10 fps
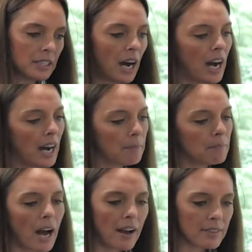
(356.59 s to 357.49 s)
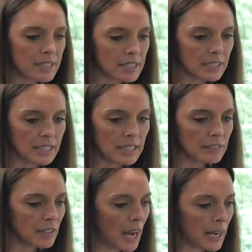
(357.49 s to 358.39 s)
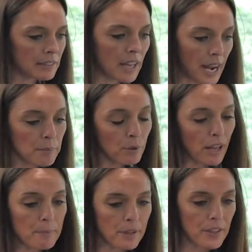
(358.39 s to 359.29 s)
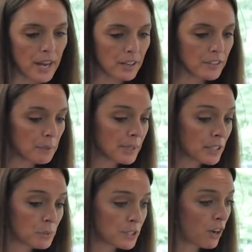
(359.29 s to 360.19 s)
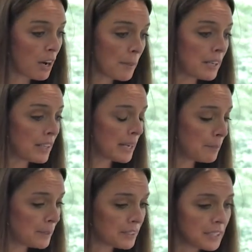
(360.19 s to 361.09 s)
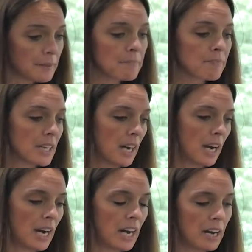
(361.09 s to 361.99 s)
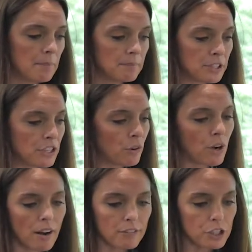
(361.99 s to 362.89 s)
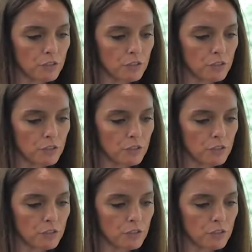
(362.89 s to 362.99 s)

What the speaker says: obviously liable, I put that on there because we talk about liability. Coverage,